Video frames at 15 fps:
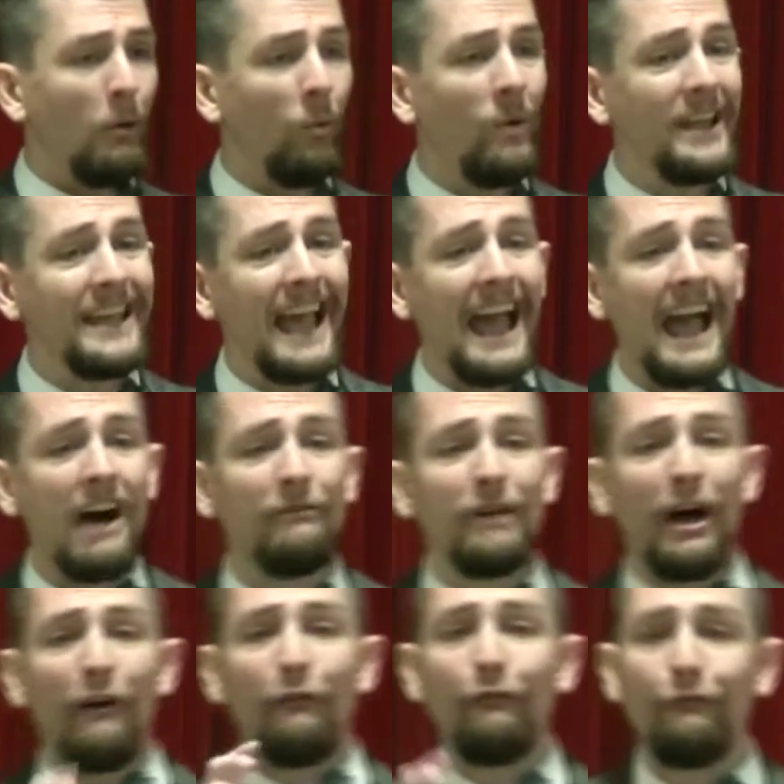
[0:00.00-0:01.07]
We
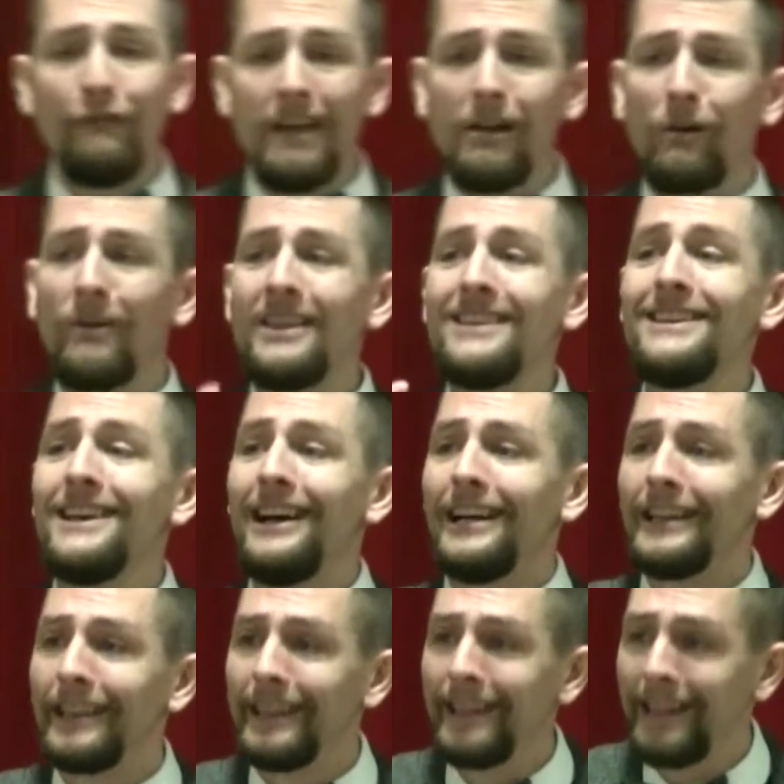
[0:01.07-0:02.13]
have very
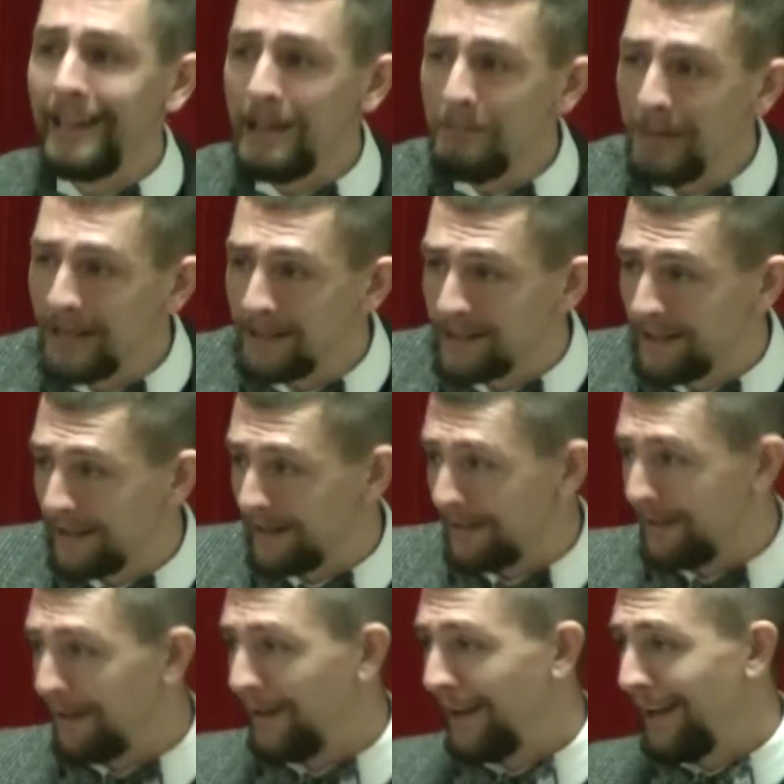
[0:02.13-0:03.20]

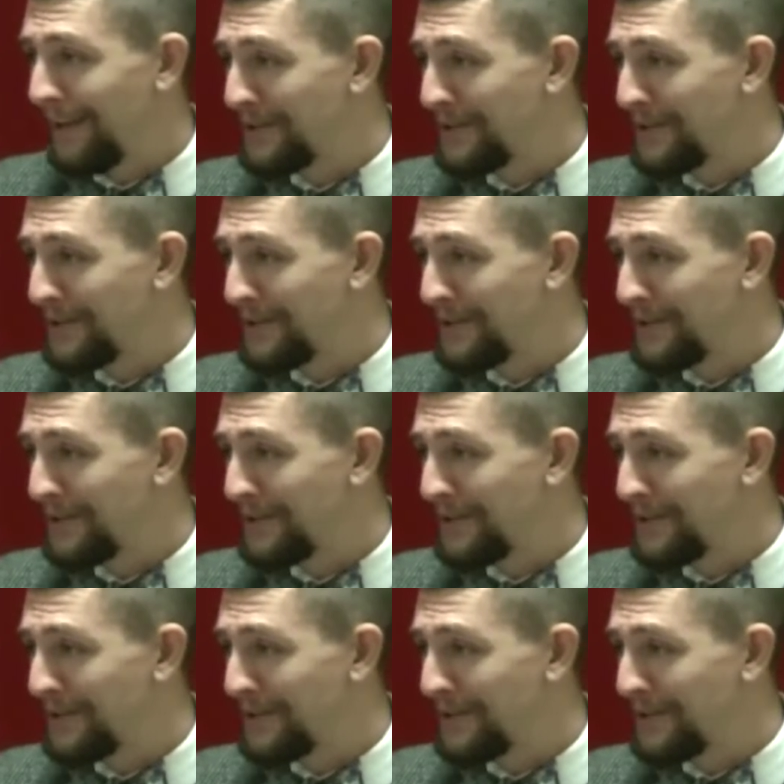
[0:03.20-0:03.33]
limited